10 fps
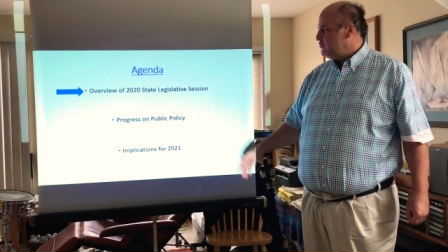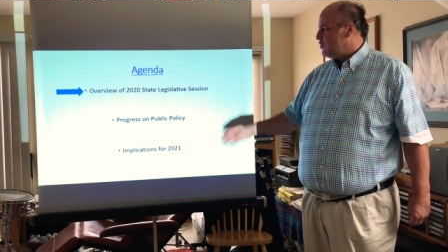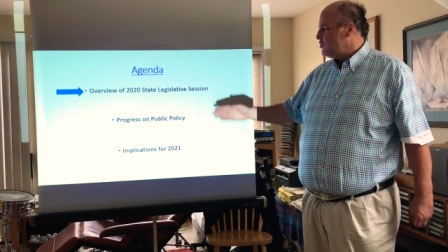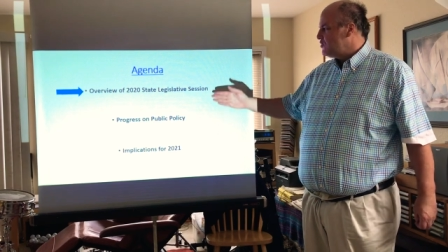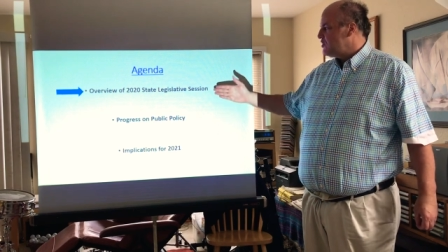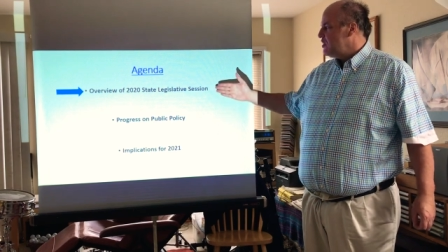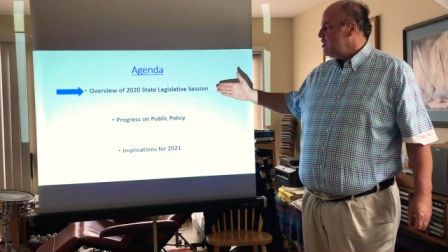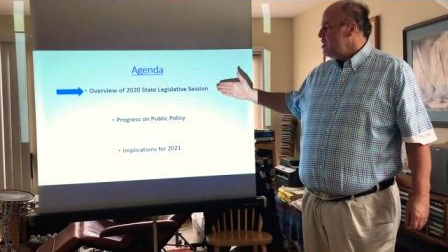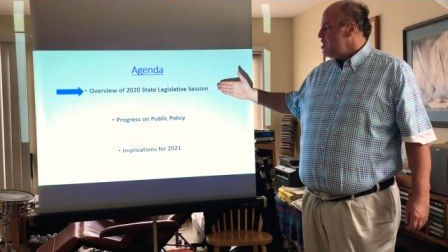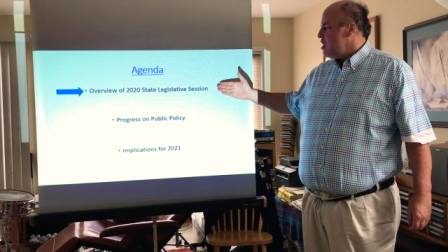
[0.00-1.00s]
First,
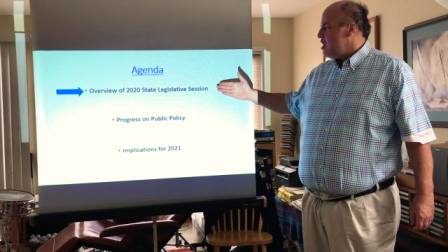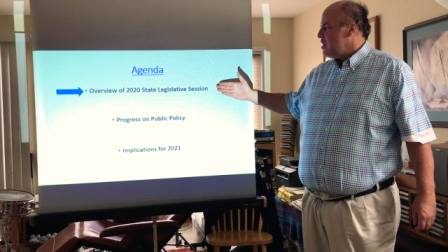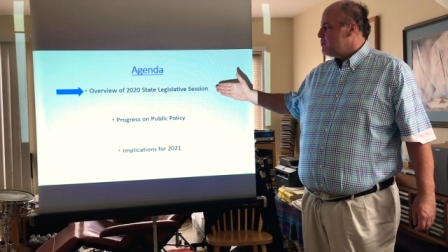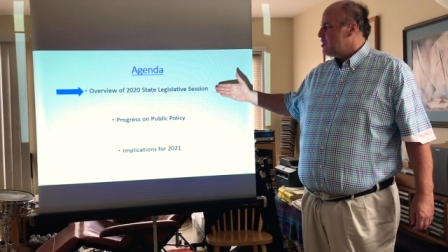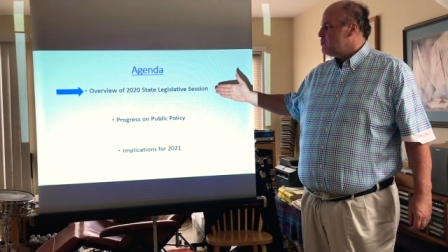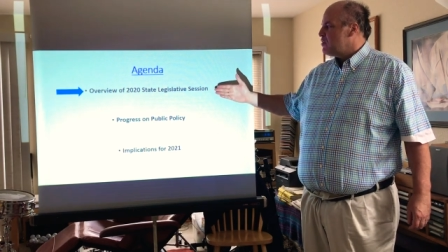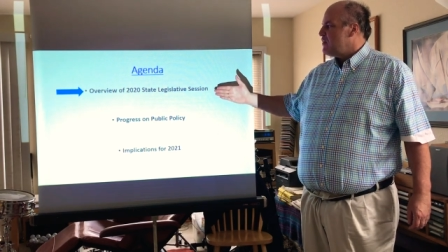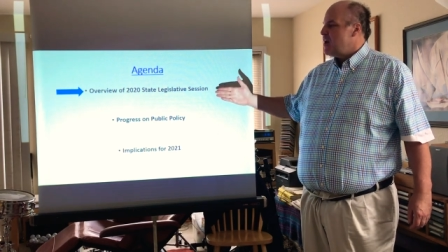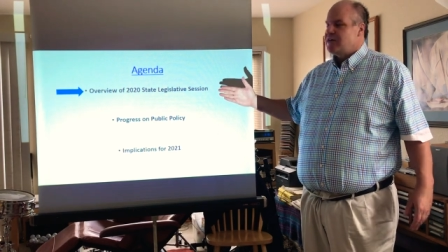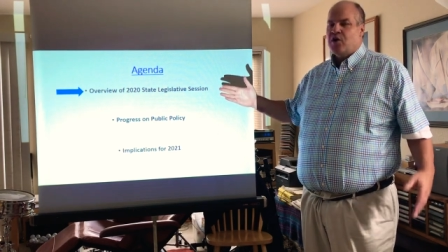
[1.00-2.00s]
I am going to
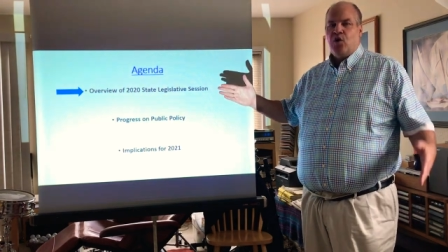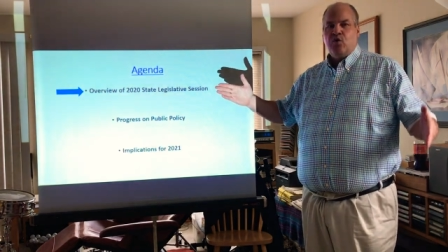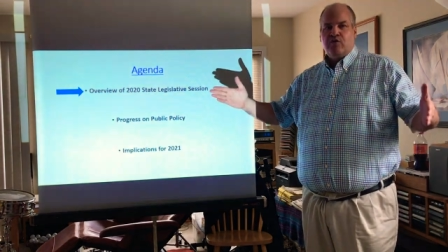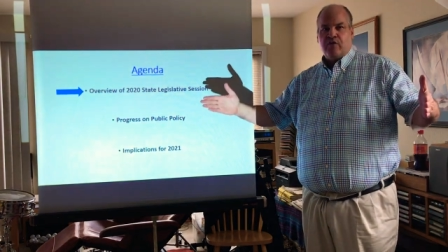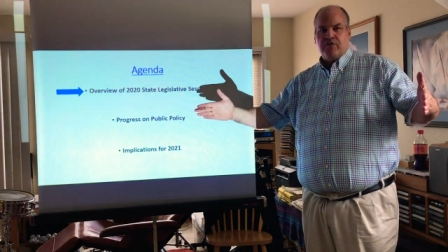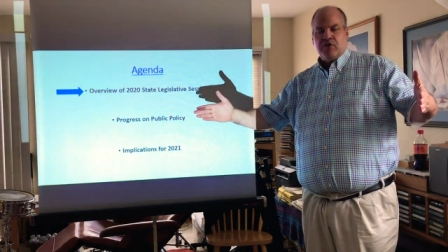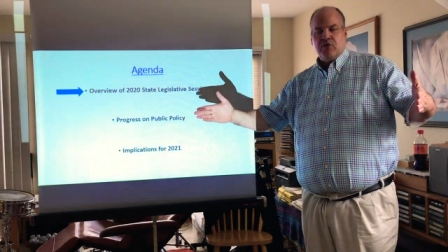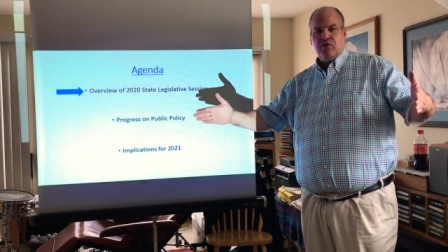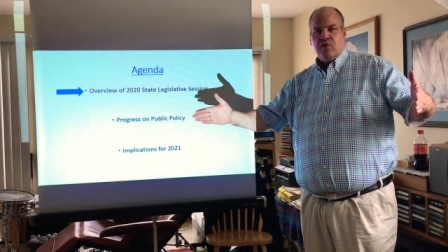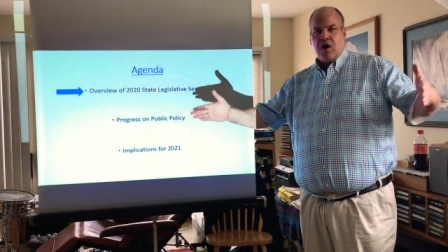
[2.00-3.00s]
provide an
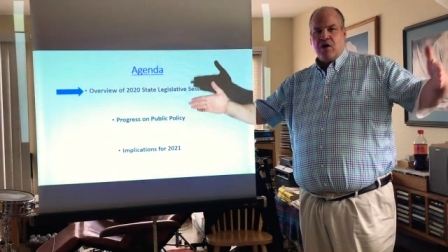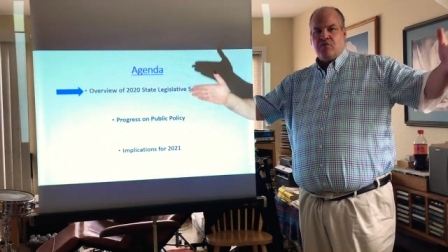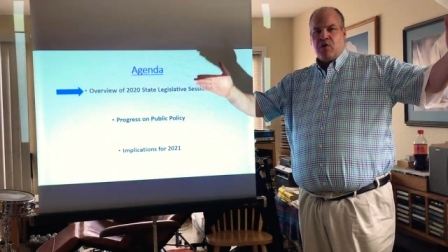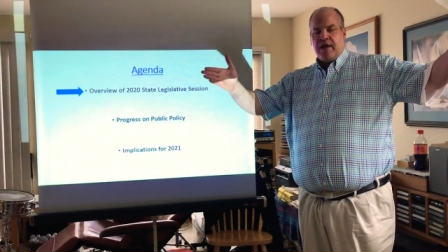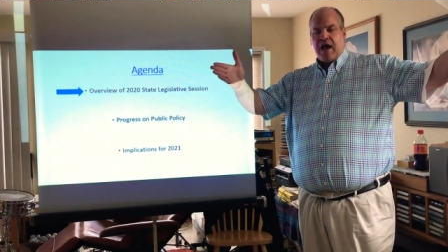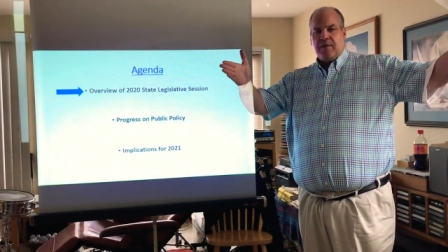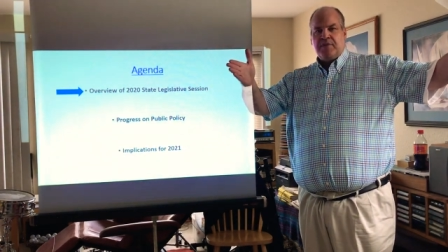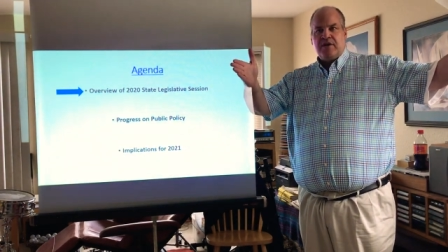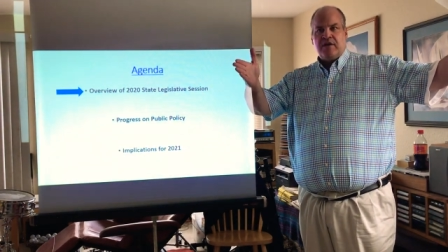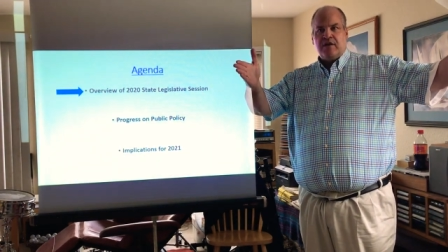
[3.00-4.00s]
overview of what
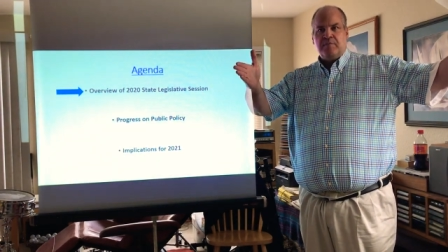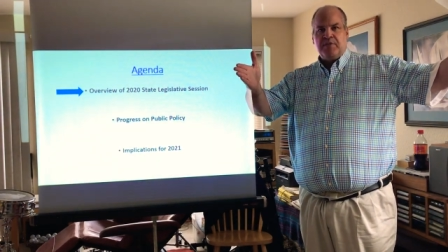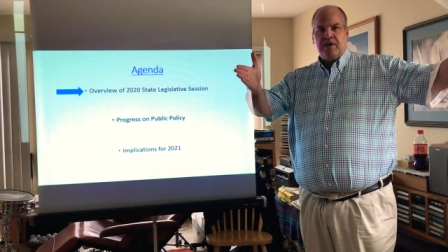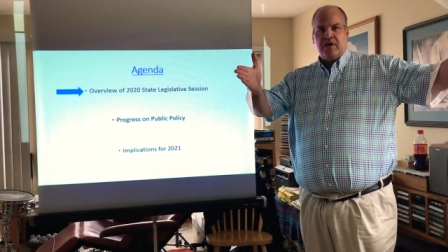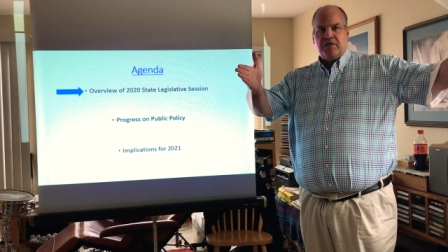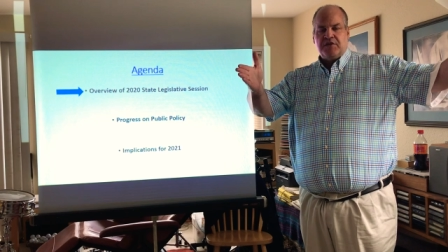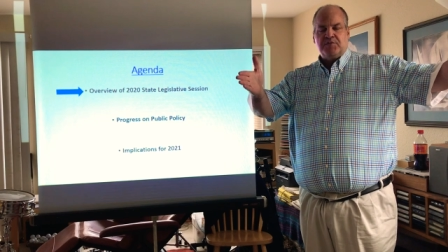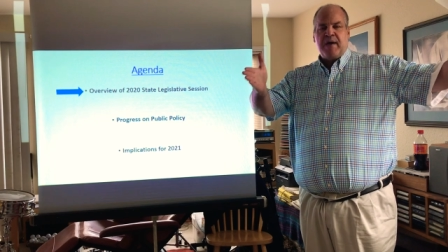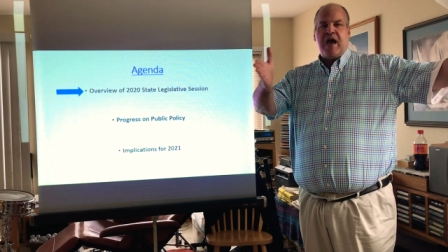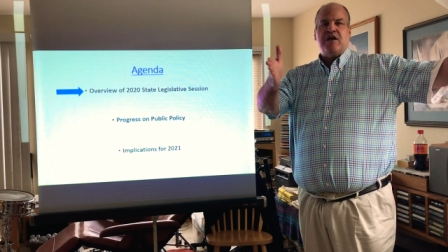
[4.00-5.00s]
happened in Olympia
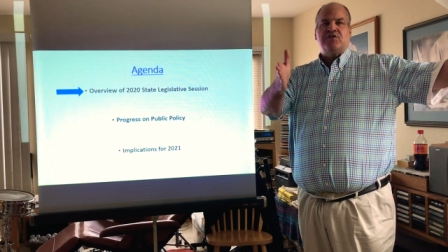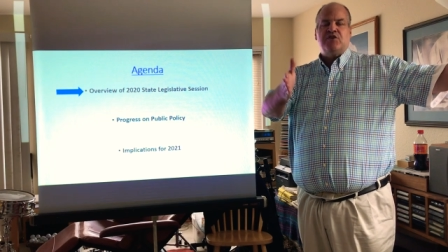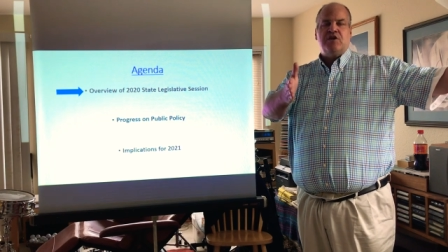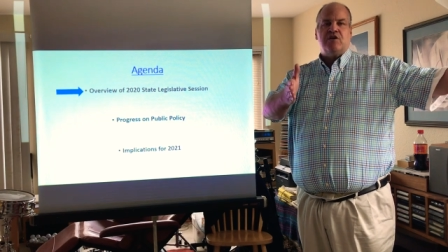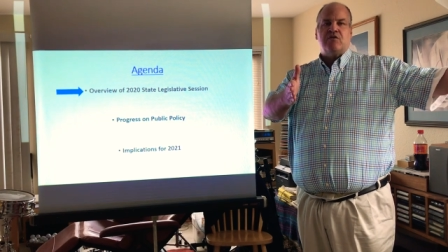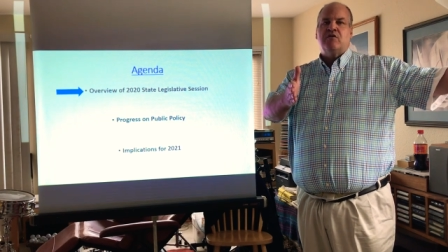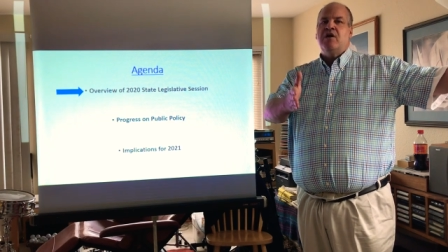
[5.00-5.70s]
this past year.